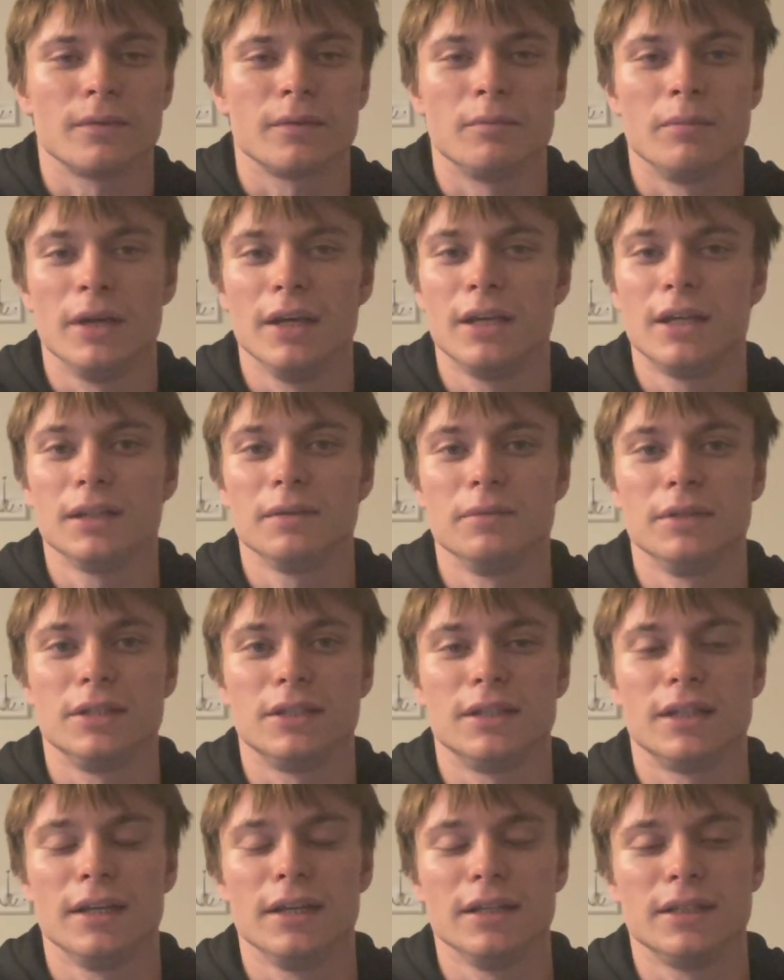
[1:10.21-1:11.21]
Making
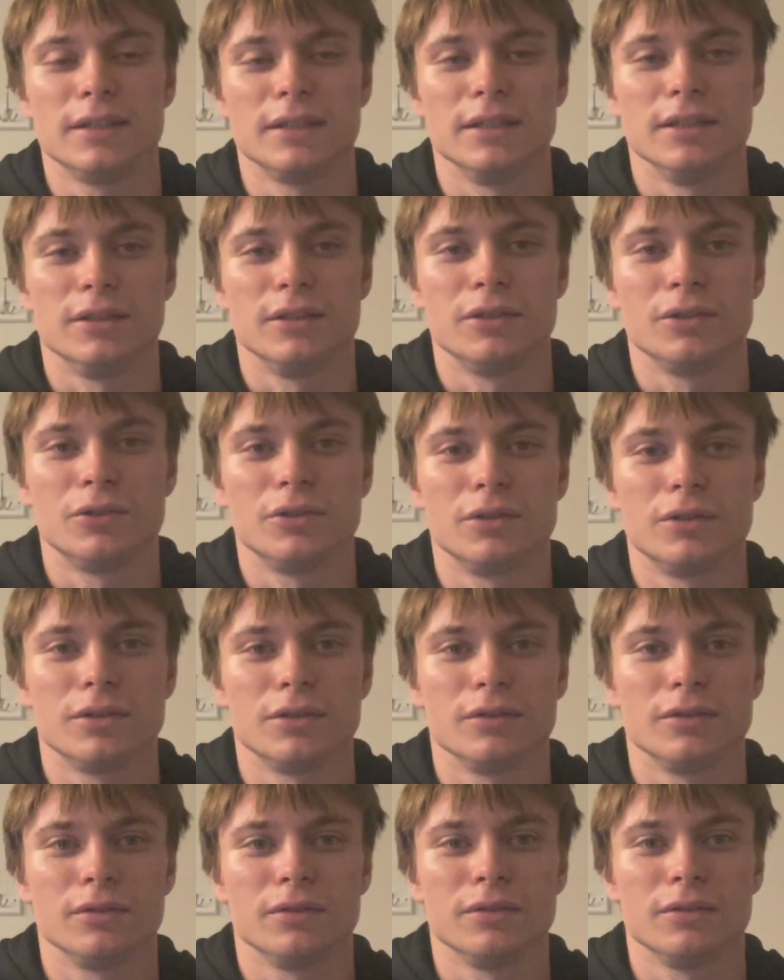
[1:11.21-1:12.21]
mistakes is,
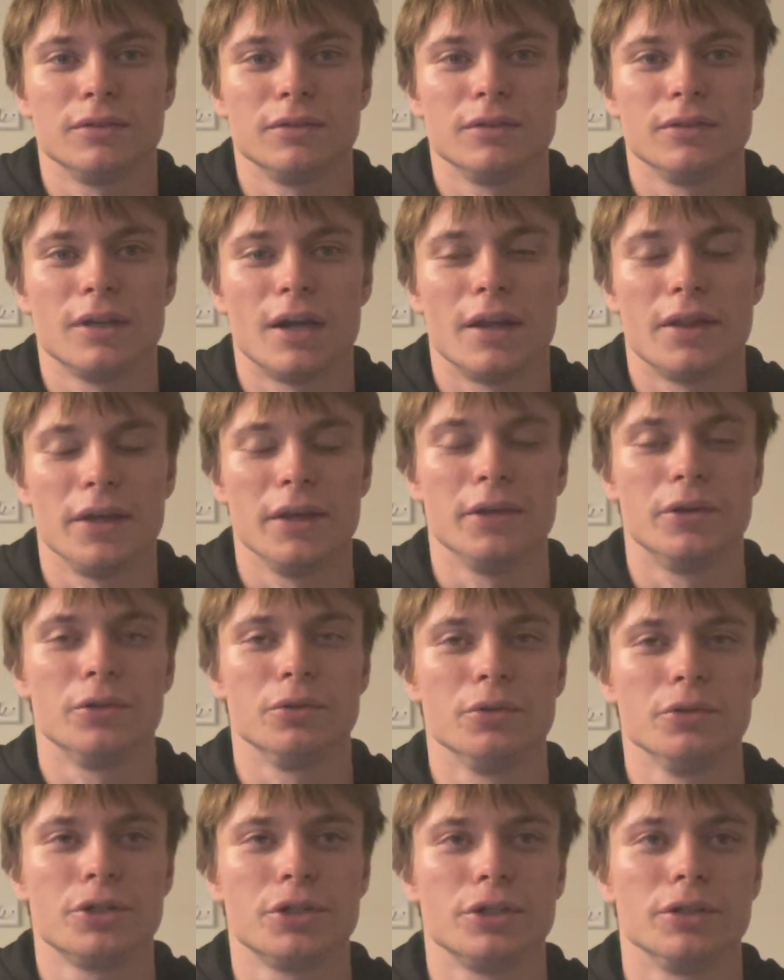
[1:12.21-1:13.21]
I think,
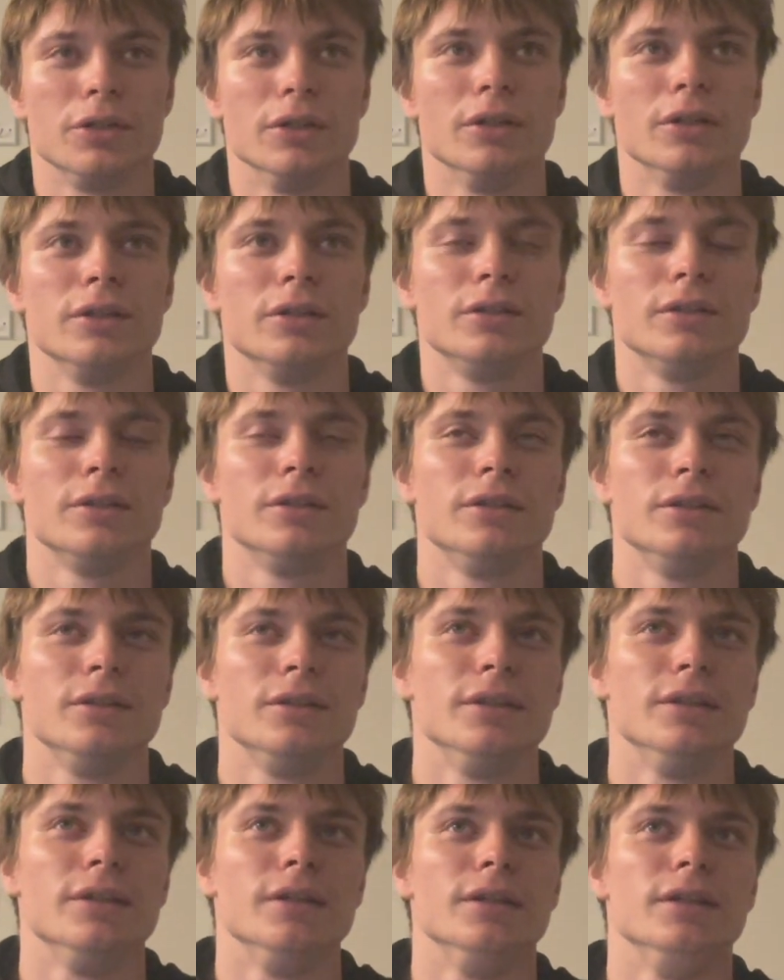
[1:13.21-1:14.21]
crucial
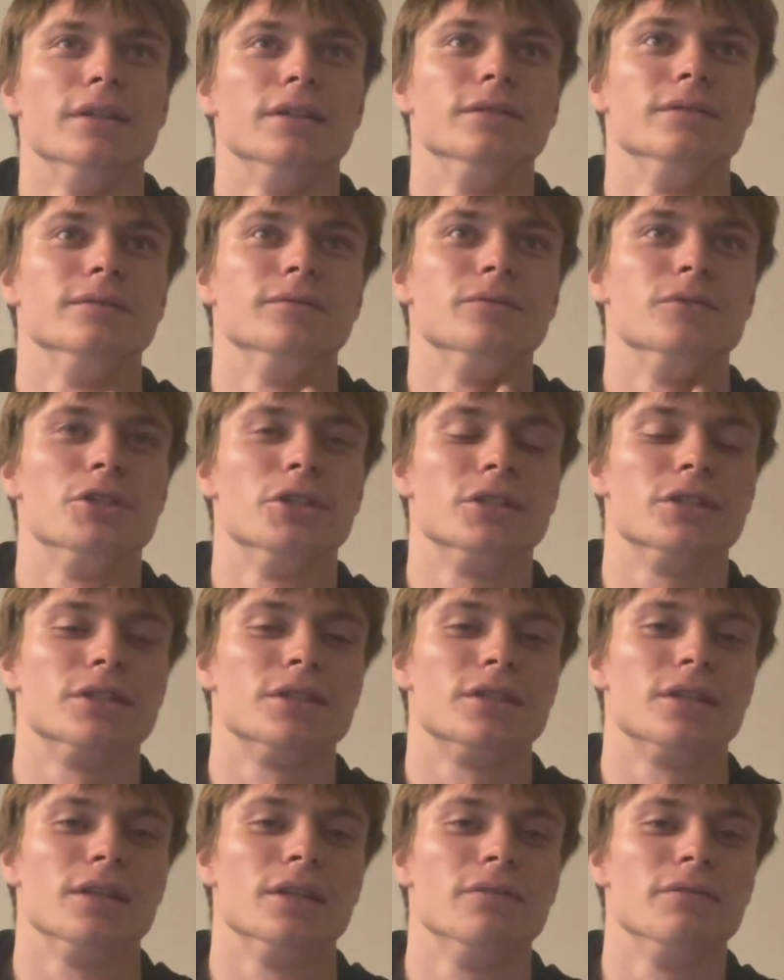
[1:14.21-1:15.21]
in
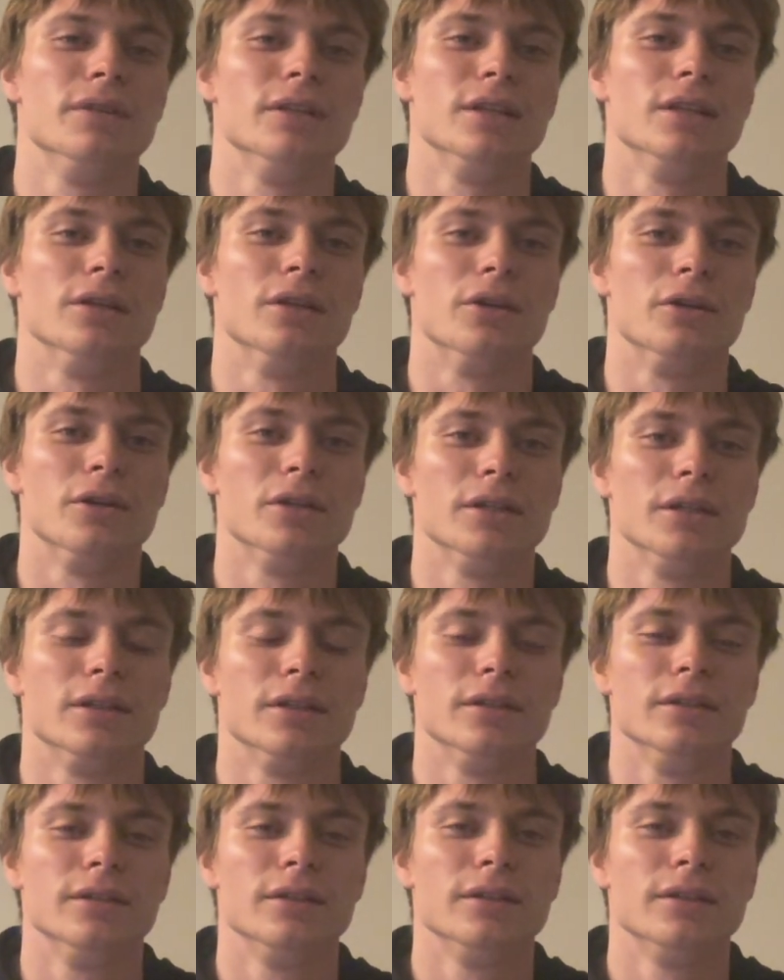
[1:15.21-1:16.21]
just living and
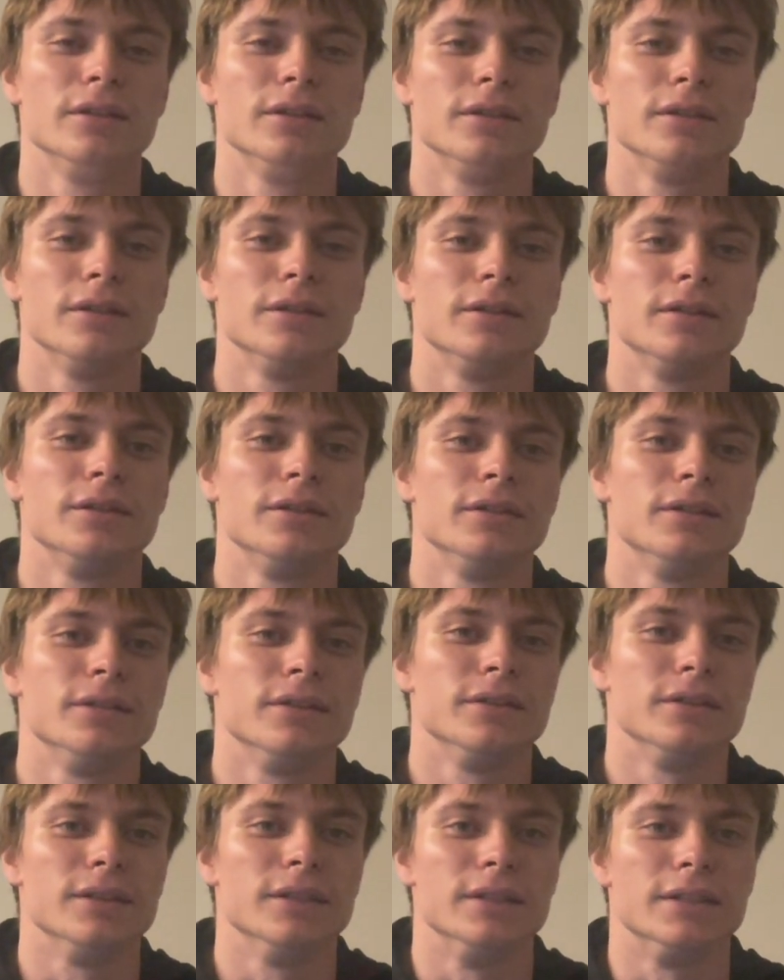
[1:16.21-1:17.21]
learning.
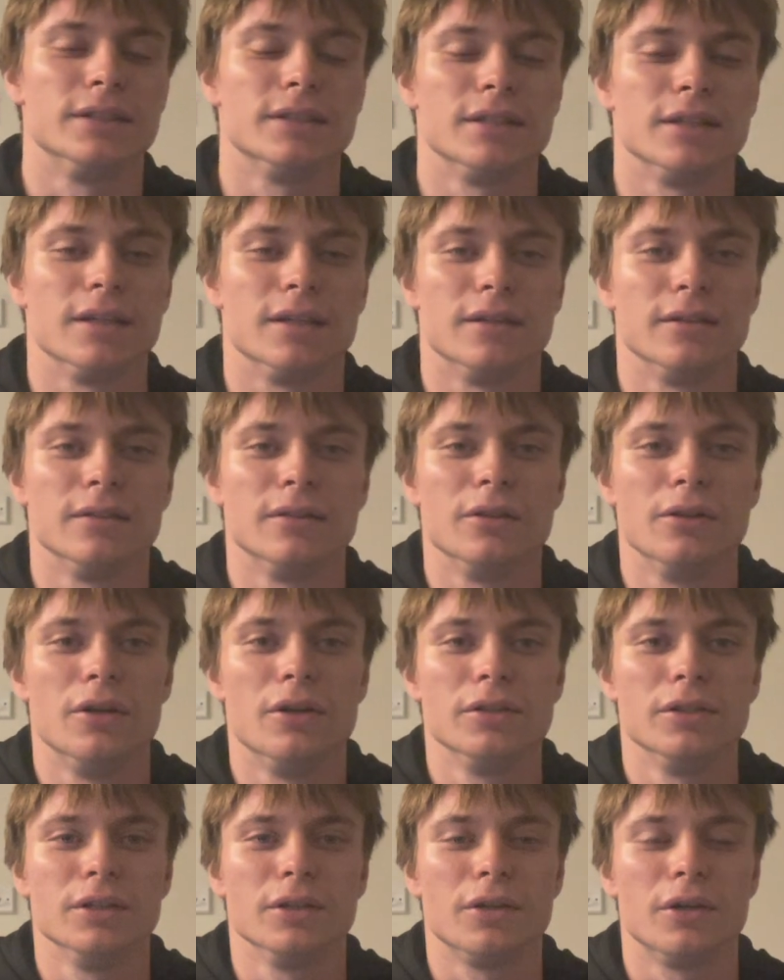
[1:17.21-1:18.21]
It's a
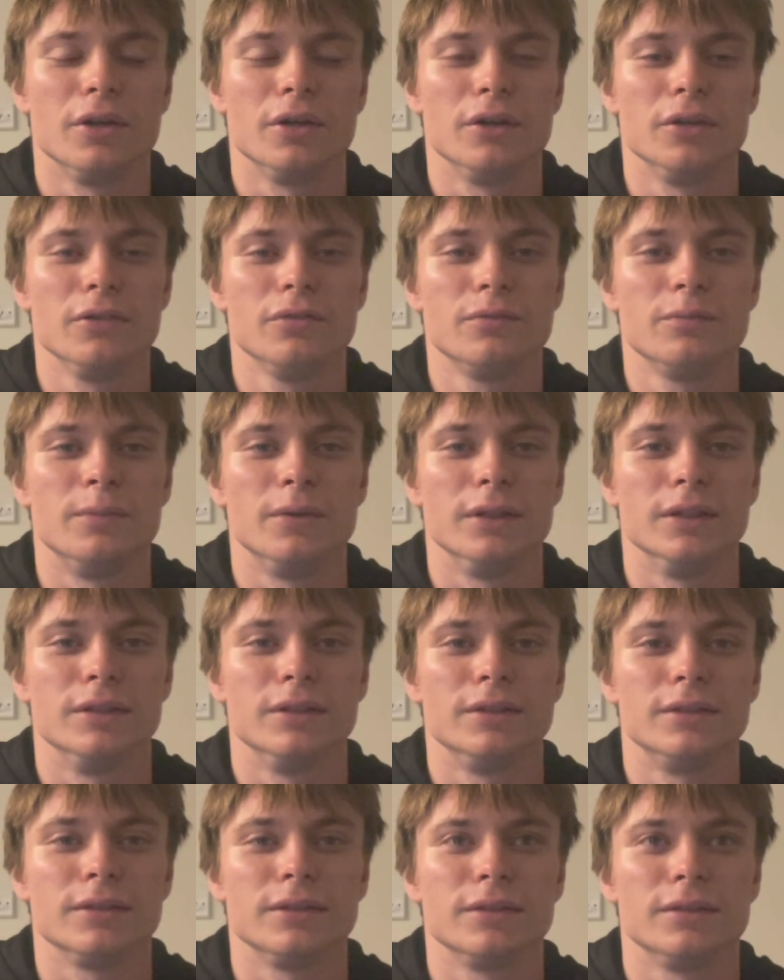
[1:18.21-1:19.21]
learning curve, but
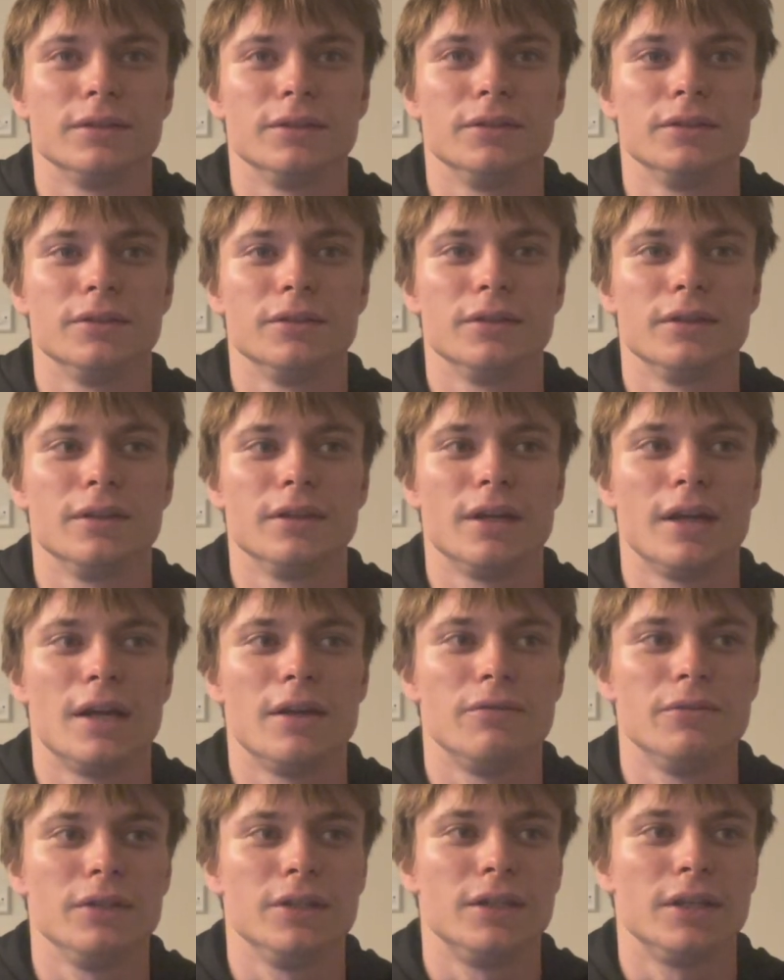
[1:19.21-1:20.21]

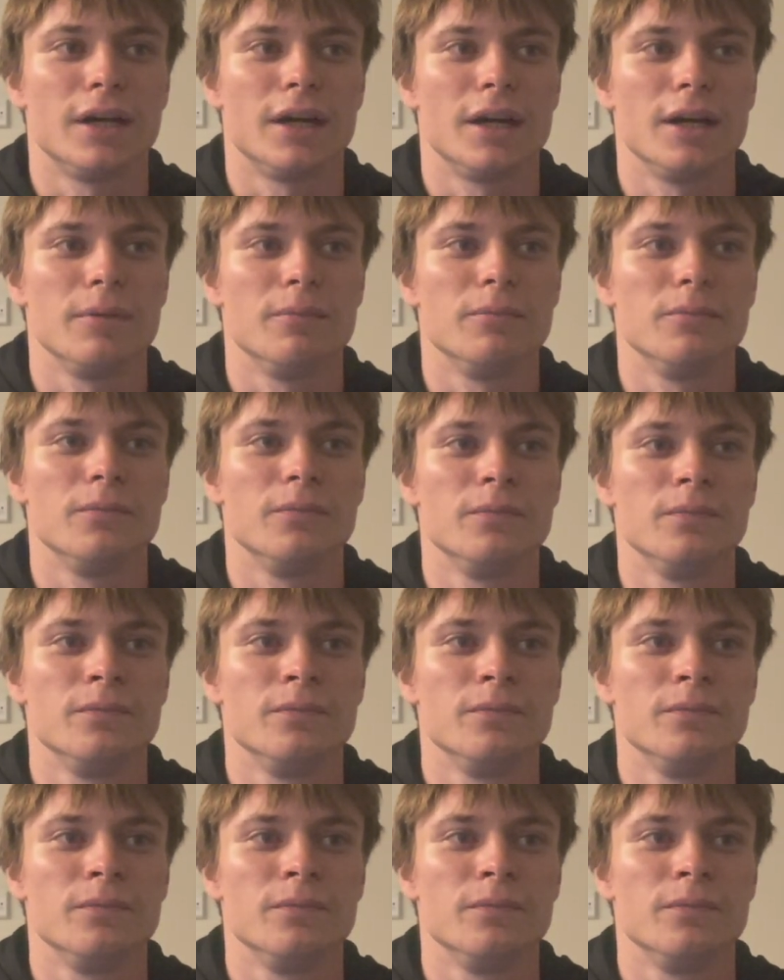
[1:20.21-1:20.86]
every time